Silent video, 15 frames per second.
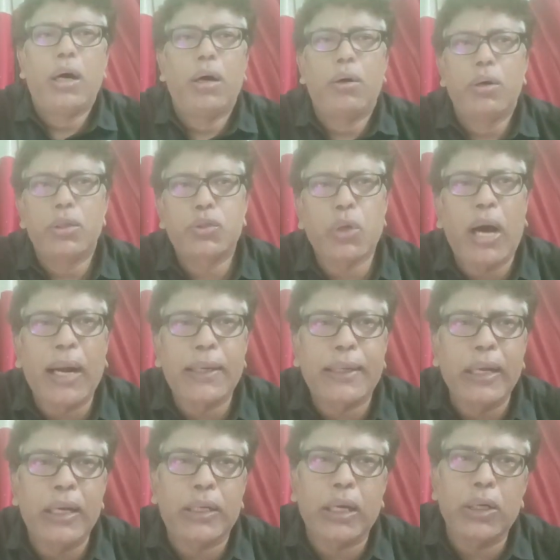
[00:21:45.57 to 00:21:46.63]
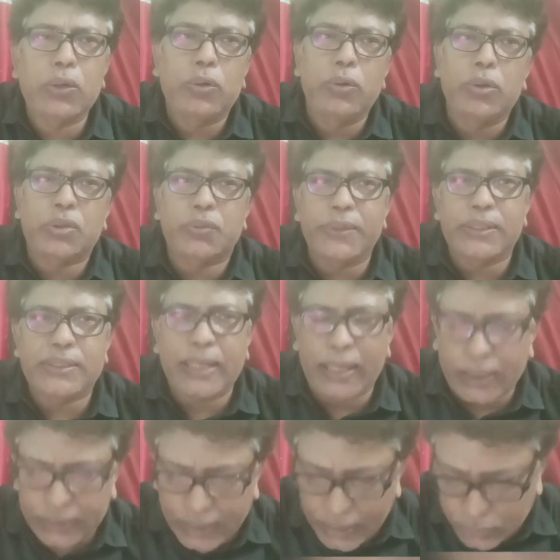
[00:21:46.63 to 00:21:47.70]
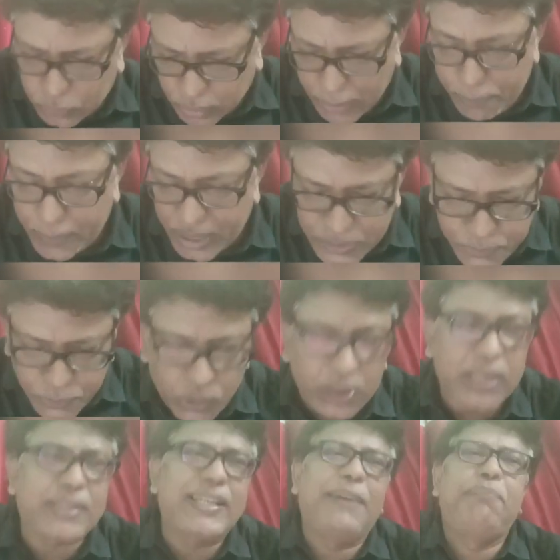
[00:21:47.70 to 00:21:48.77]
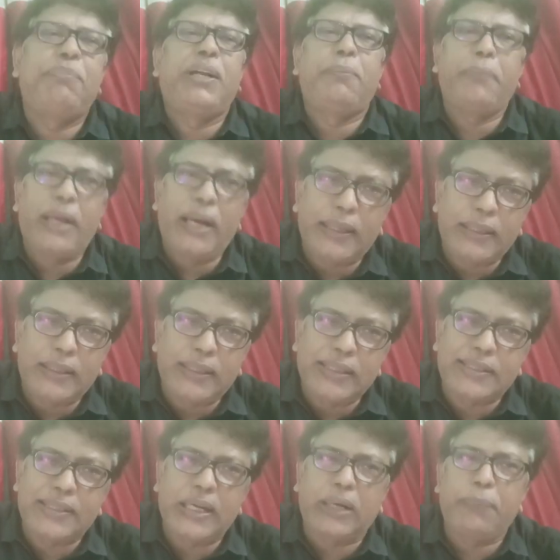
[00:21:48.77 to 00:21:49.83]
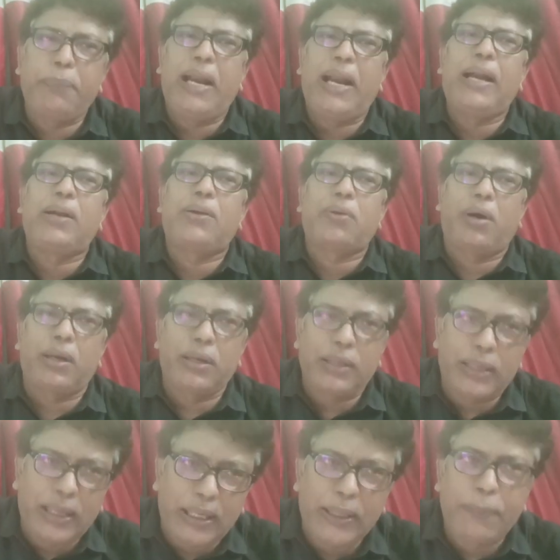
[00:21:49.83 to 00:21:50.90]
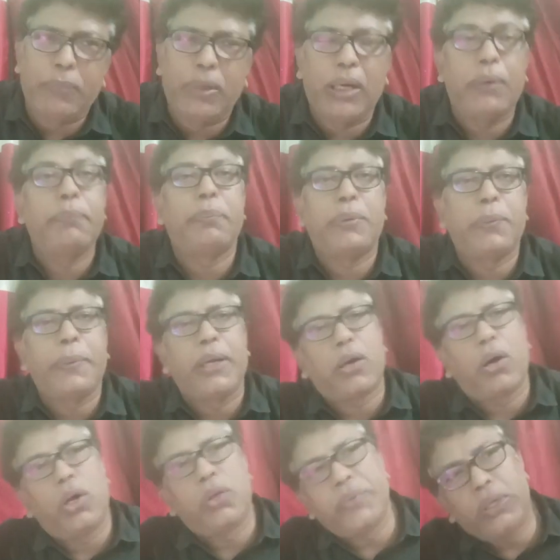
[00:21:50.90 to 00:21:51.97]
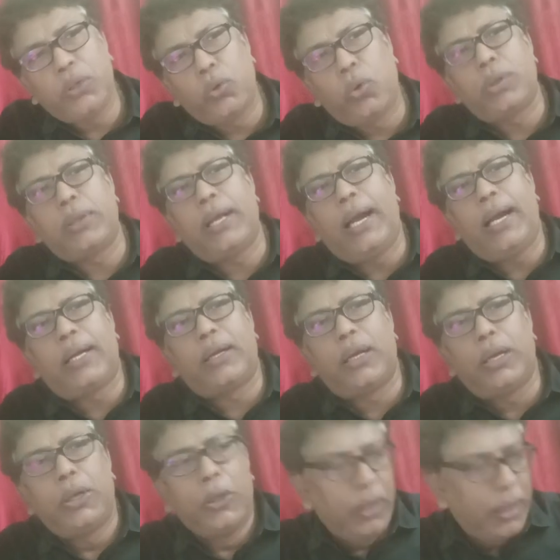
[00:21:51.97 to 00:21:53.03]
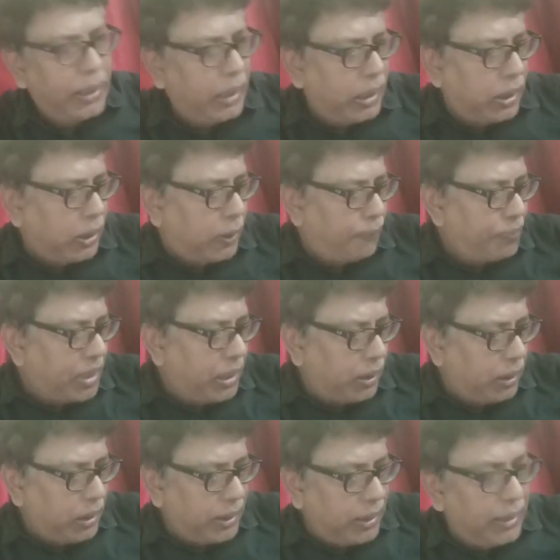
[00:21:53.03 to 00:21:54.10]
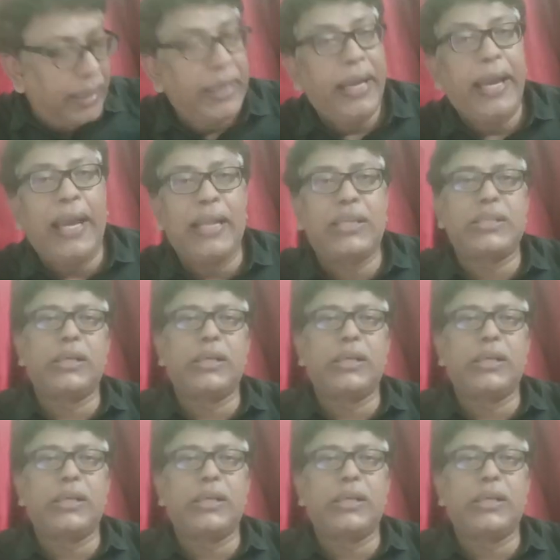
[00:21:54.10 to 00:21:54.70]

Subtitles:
so article concludes with saying that okay, much progress have been made in this segment on the because we know that age